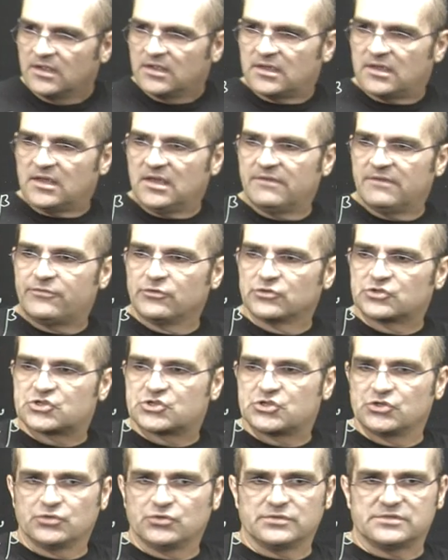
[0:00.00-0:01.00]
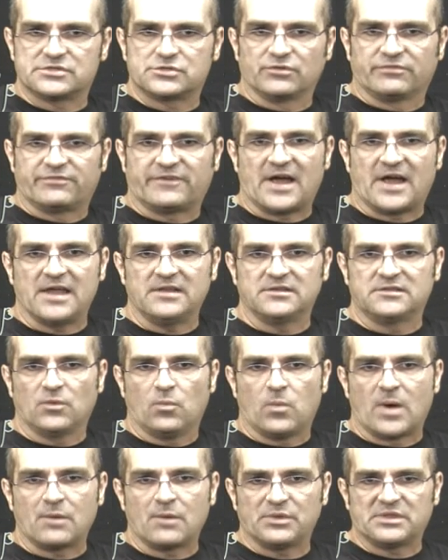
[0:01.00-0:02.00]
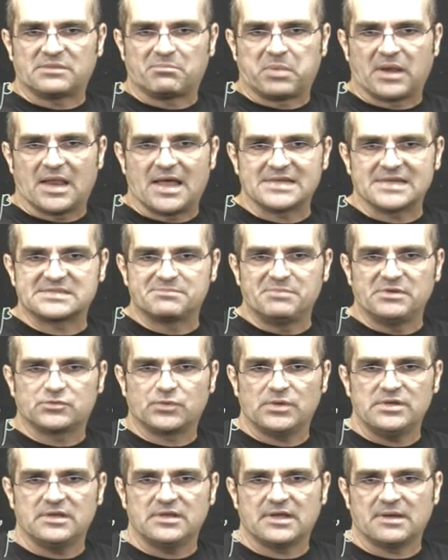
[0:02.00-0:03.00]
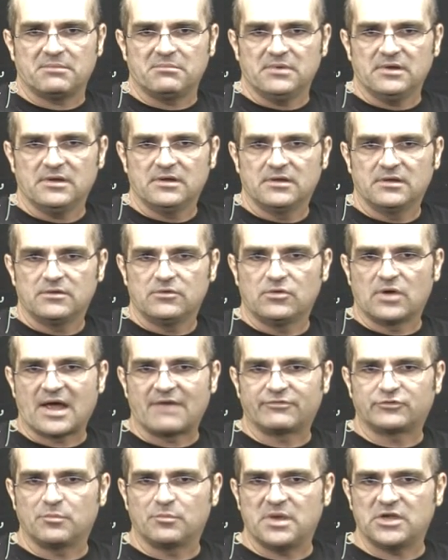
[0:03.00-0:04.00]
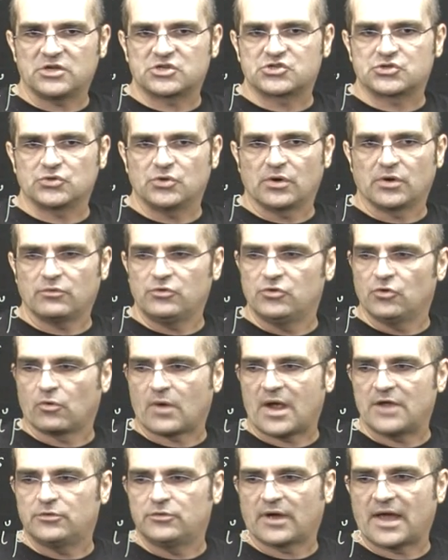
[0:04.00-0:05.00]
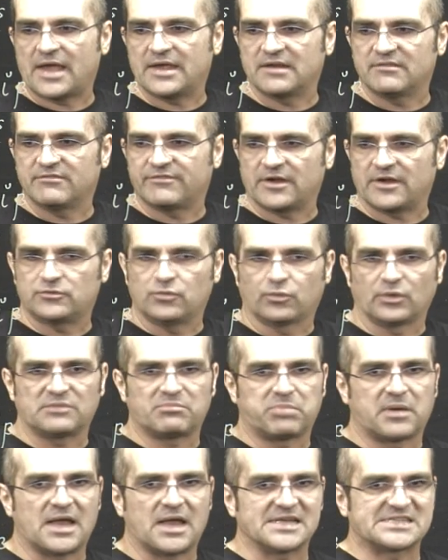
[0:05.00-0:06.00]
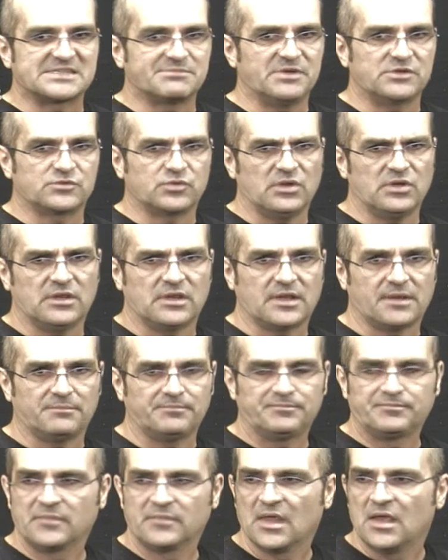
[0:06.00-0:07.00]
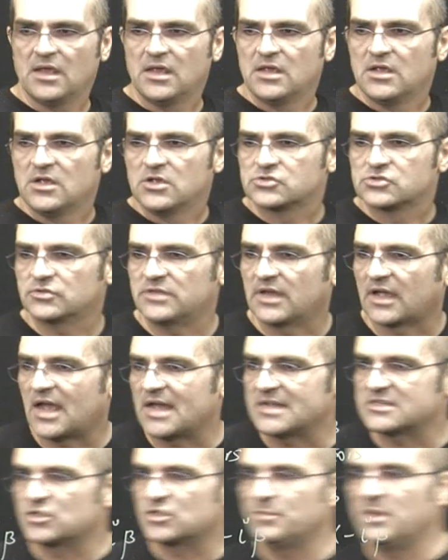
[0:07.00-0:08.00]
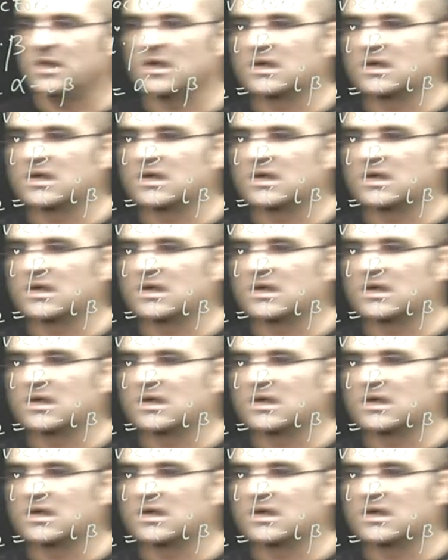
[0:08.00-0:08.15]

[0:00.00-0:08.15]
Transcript: if you choose to find the one with plus between them, you have to make sure you write your eigenvector with plus between them. So there has to be a